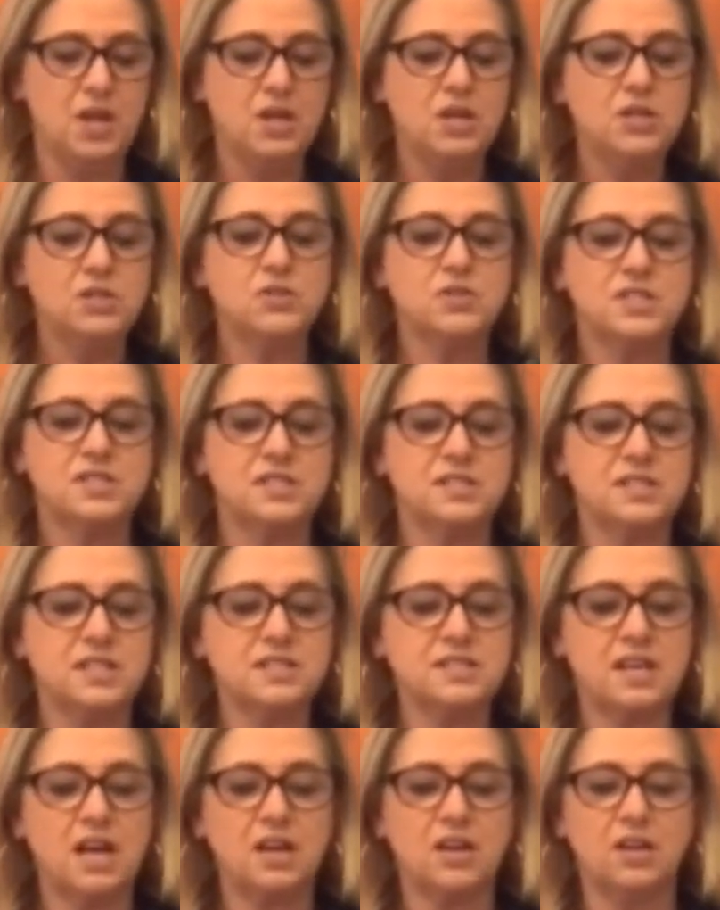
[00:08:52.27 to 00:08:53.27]
So this is a
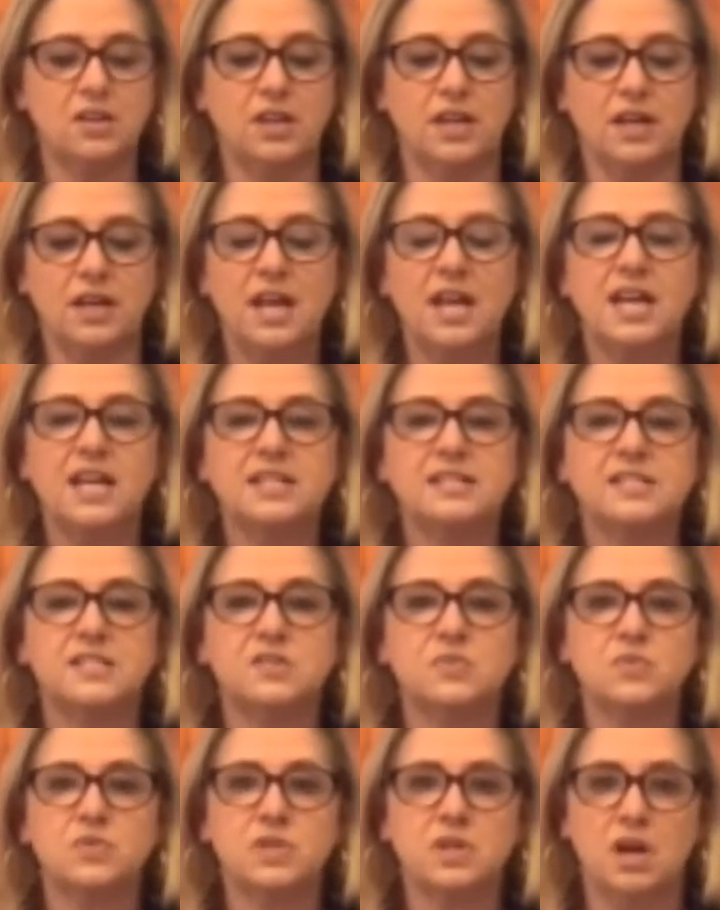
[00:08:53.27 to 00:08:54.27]
succulent. Its
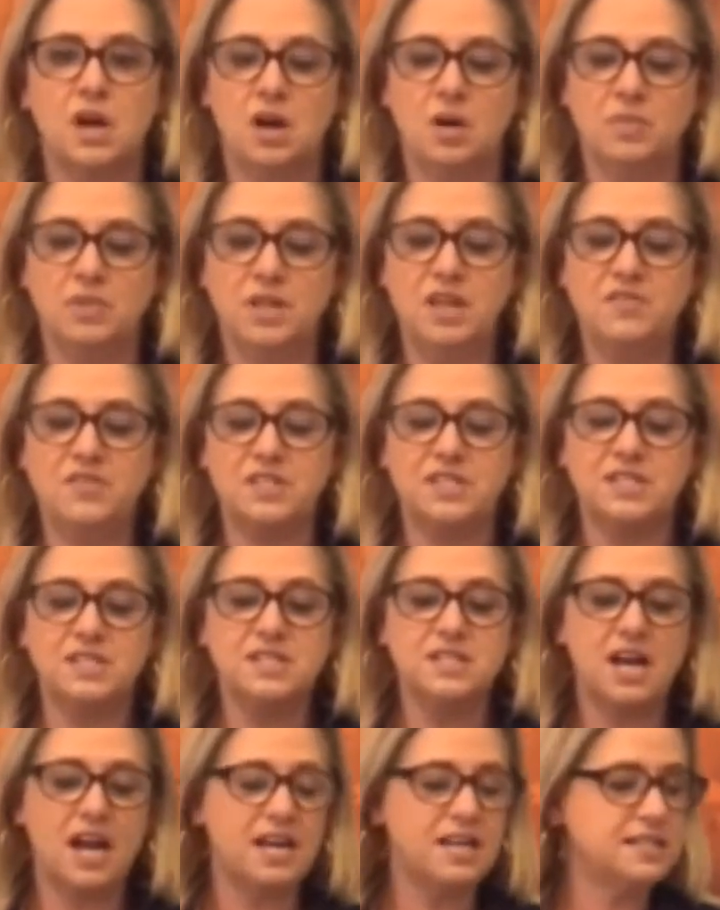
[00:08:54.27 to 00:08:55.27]
leaf is
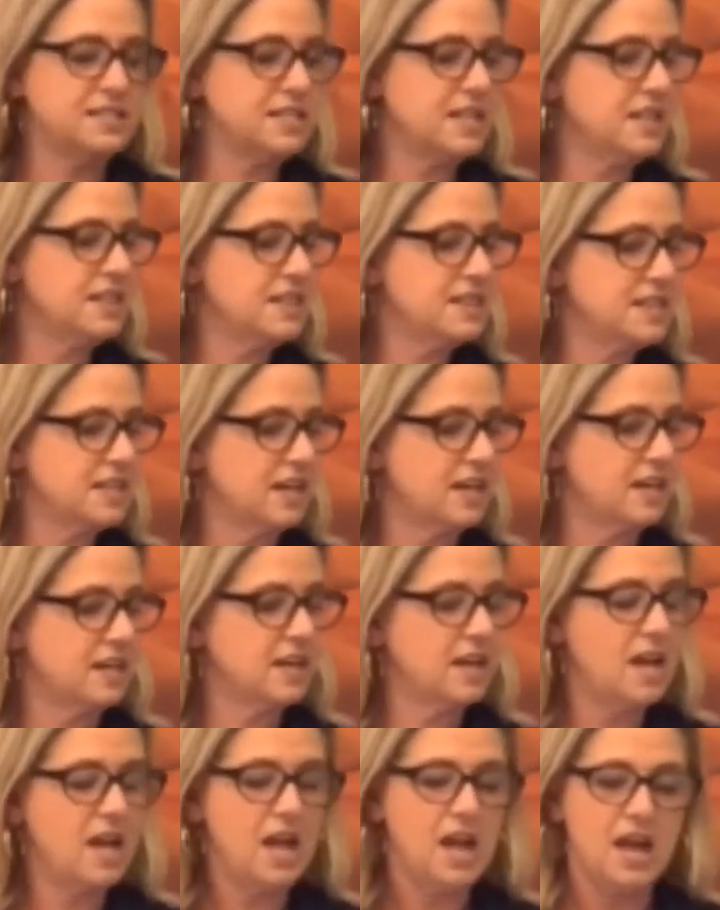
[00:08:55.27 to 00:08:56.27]
nice and thick,
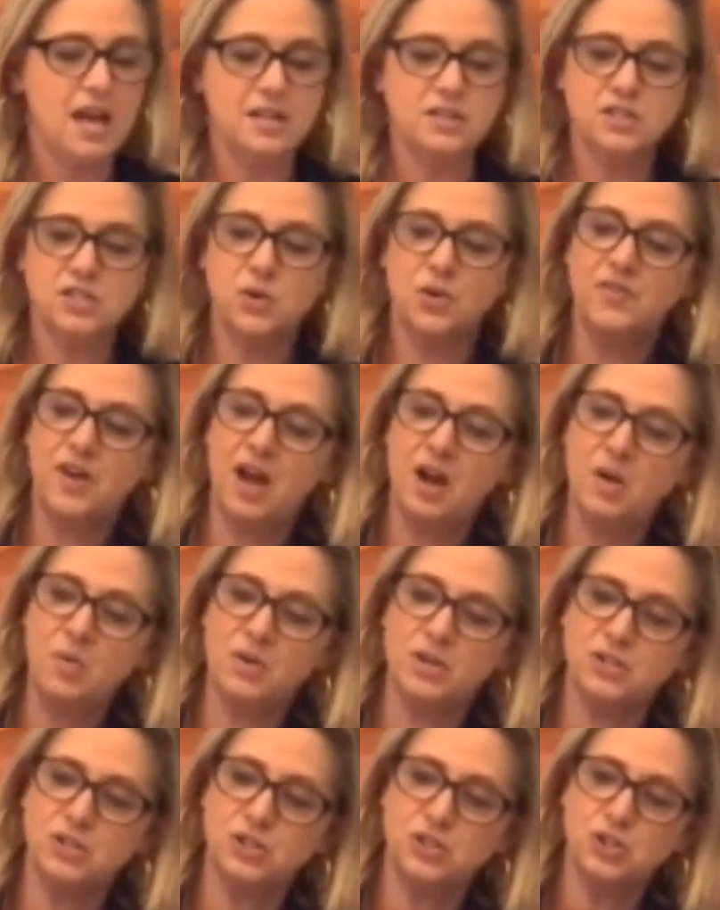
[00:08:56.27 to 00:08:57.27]
and so if I were
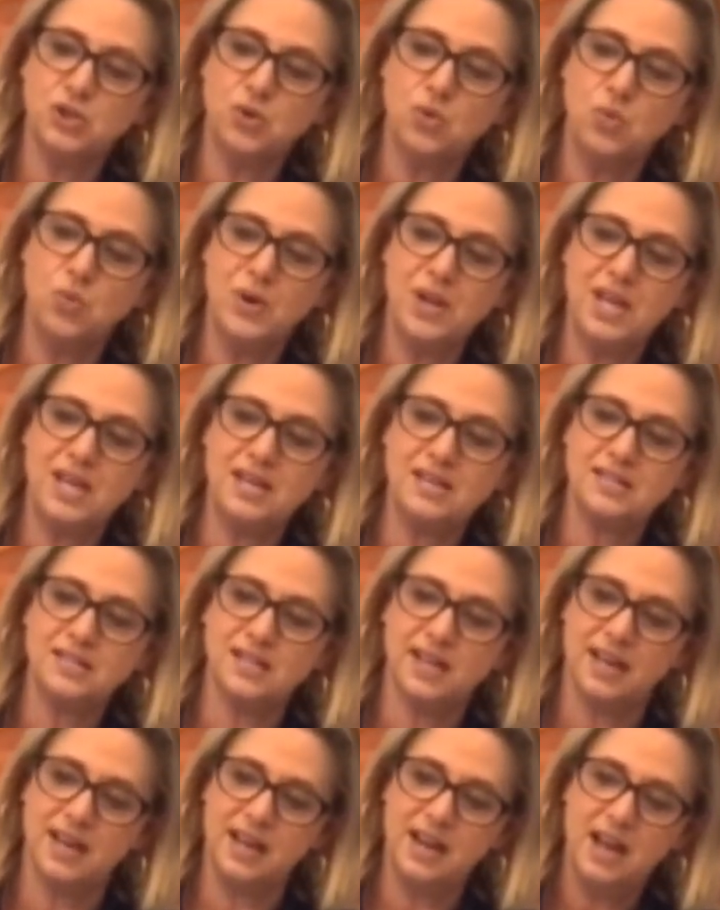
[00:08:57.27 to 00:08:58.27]
to squeeze
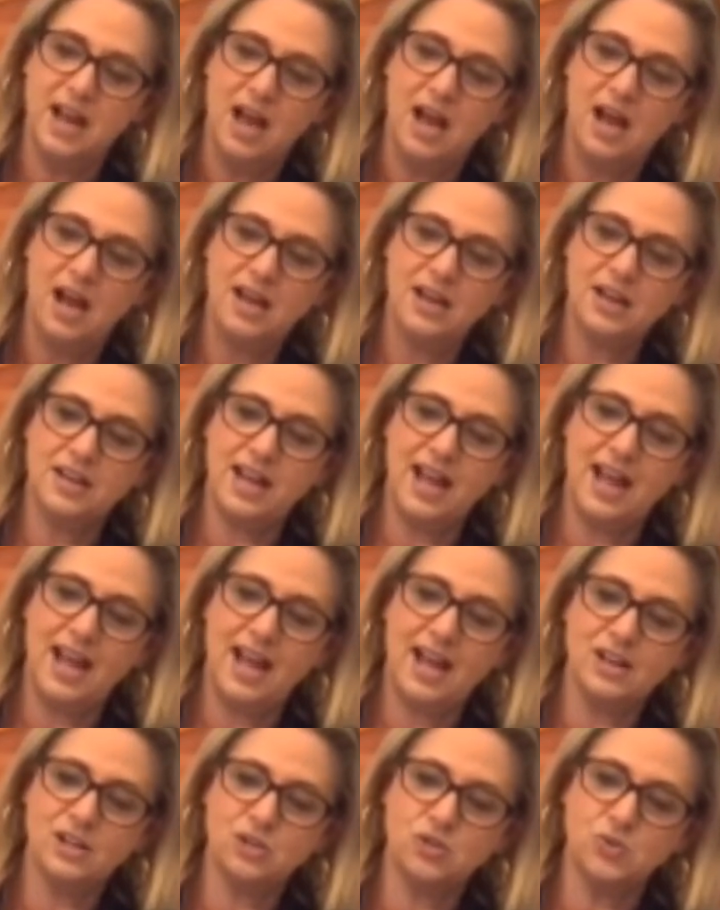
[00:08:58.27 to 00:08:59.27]
it, I could
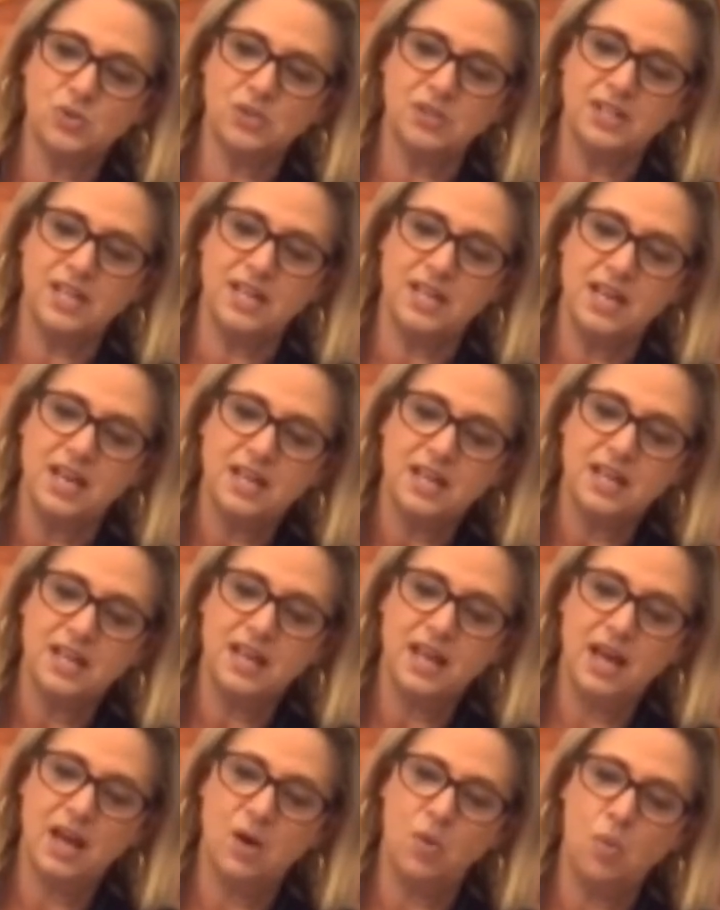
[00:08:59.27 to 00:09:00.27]
actually
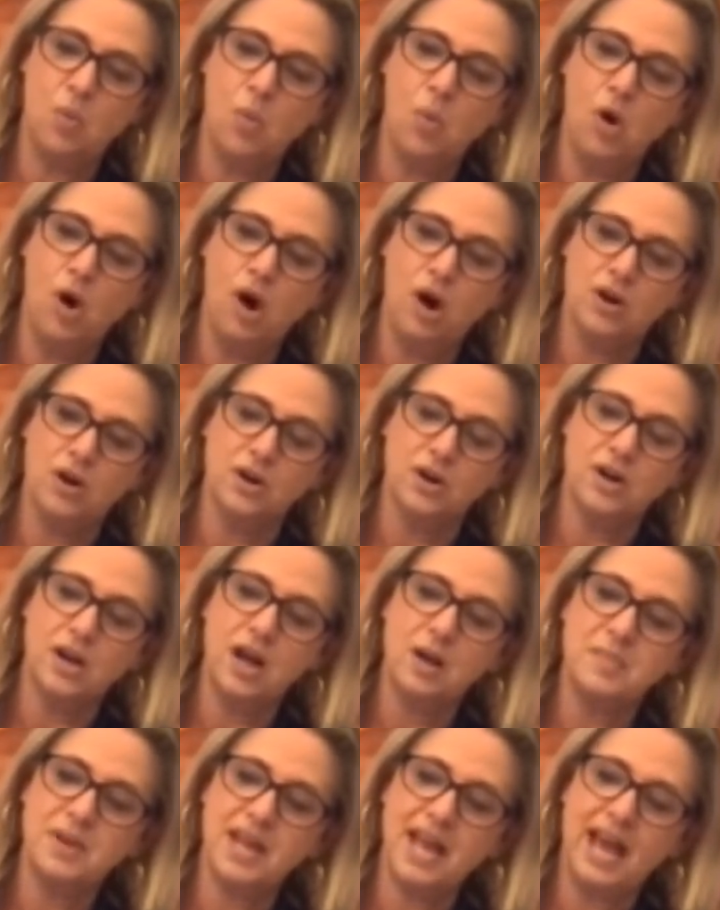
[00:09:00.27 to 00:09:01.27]
get water
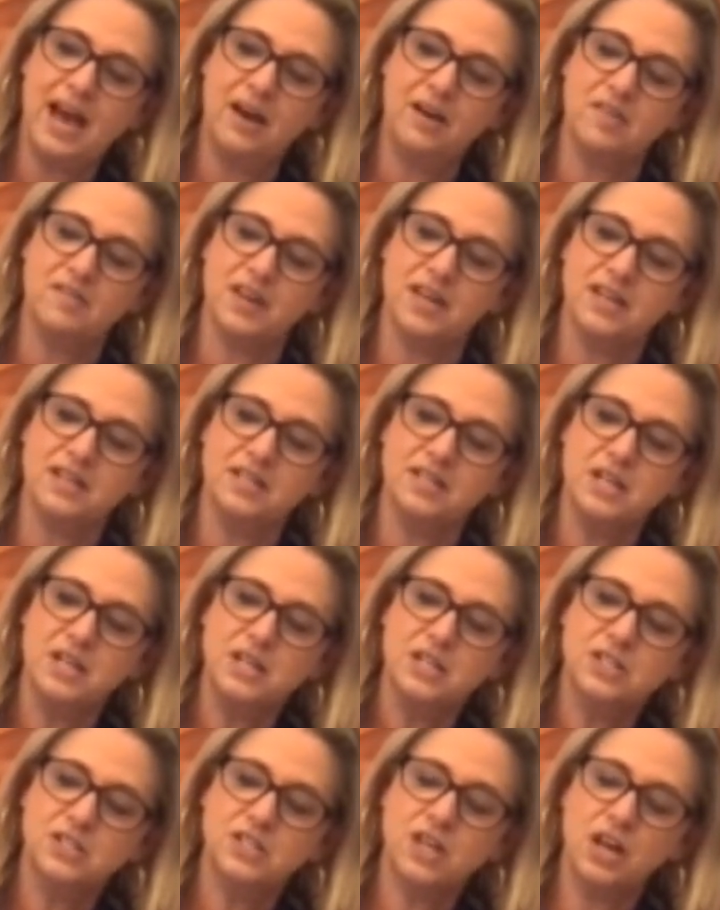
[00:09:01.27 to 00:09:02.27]
coming out of it.
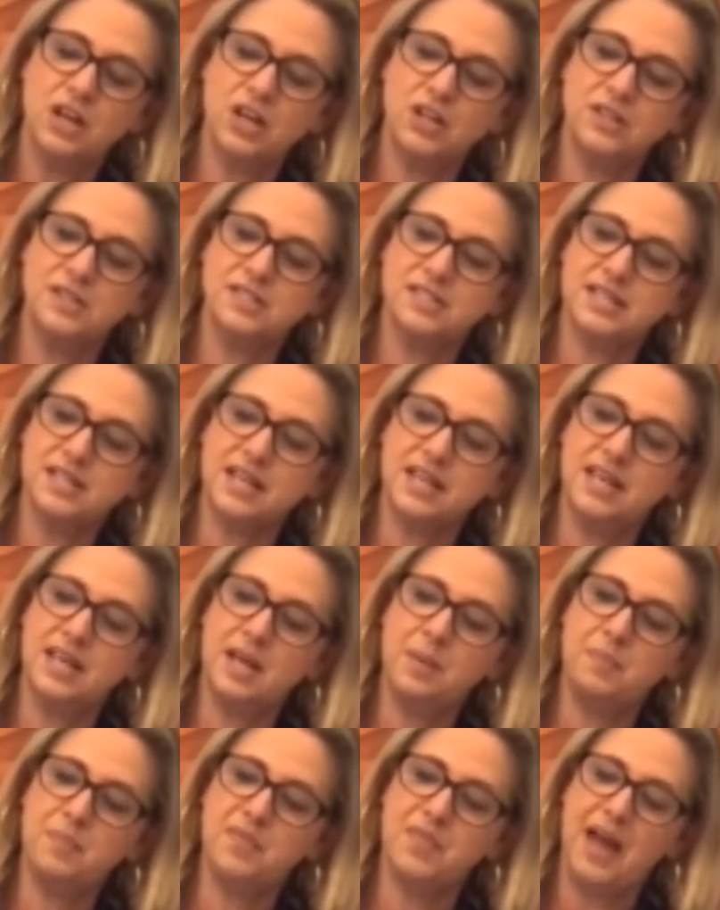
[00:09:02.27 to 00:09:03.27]
Succulents
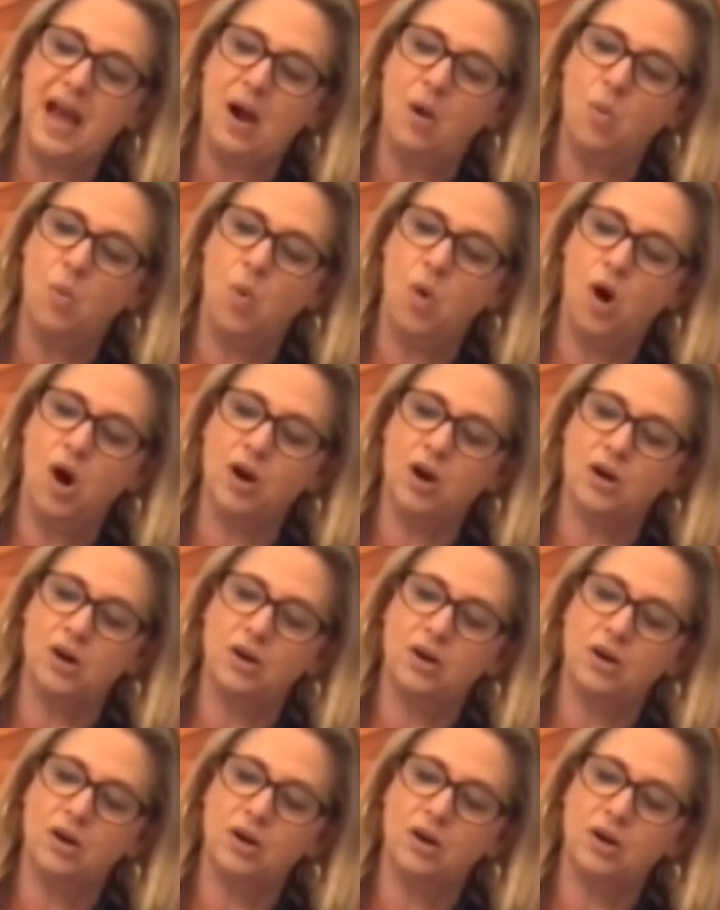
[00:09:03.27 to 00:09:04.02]
keep that water